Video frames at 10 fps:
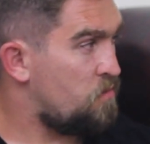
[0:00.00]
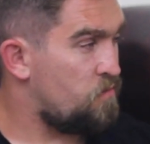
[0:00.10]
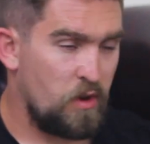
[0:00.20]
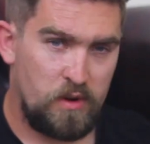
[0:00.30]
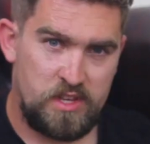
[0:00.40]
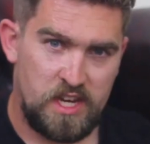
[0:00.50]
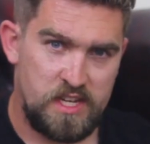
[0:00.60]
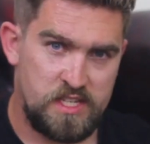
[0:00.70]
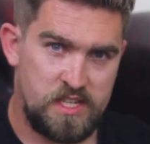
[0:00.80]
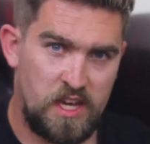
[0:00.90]
Very
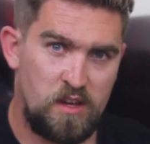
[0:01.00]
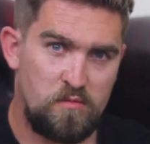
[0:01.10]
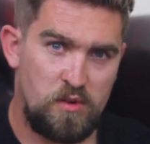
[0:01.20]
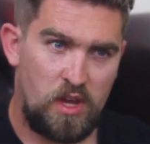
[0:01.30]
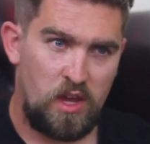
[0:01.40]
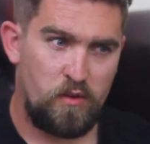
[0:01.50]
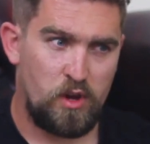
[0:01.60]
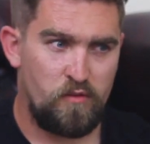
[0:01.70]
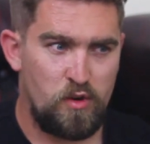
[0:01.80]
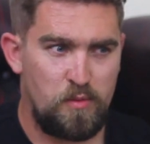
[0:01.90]
tasty. Even
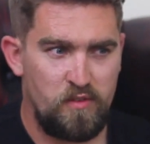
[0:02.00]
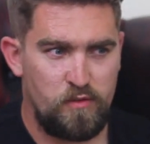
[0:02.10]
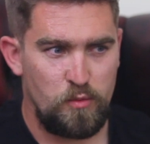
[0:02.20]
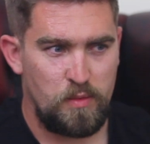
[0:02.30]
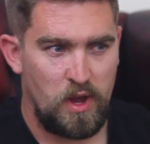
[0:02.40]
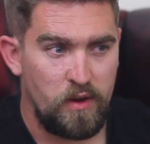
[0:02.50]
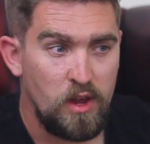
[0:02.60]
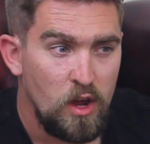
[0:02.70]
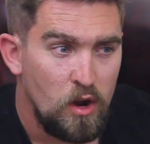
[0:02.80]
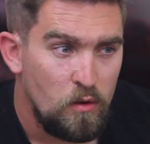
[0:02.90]
covered a bit of food pairing.
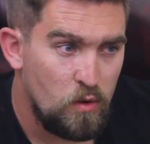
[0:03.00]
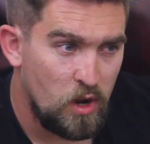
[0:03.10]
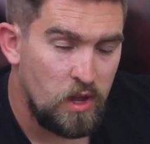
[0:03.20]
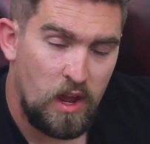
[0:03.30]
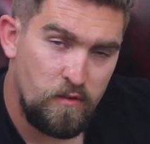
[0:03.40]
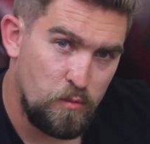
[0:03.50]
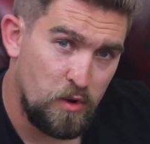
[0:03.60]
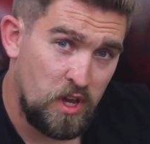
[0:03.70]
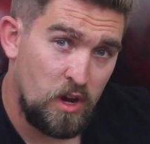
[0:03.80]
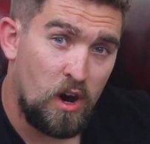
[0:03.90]
Right,
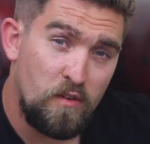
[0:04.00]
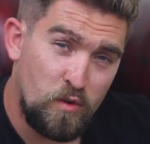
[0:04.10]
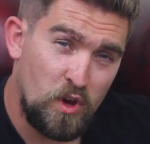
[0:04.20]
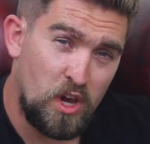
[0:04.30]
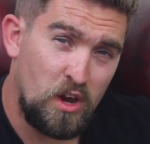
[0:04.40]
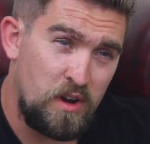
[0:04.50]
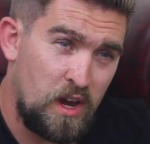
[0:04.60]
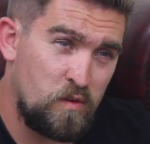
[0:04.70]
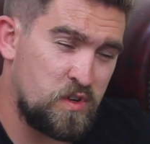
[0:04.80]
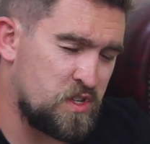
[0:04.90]
everybody, I've got to go
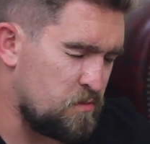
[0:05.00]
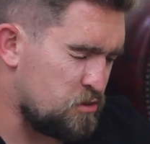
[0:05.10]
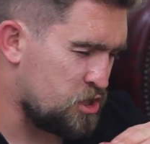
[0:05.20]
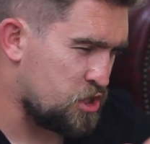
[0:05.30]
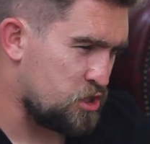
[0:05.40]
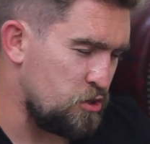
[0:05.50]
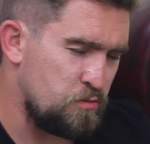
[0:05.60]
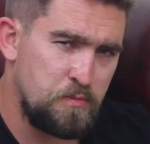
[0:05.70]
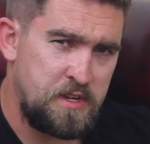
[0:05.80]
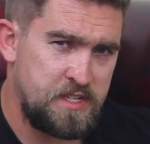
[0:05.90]
now because I'm
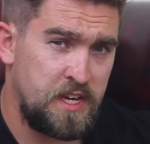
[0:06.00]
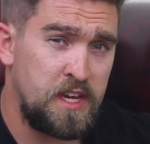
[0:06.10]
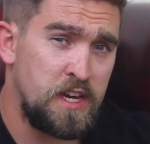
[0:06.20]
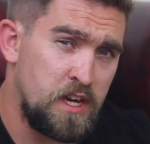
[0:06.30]
super busy.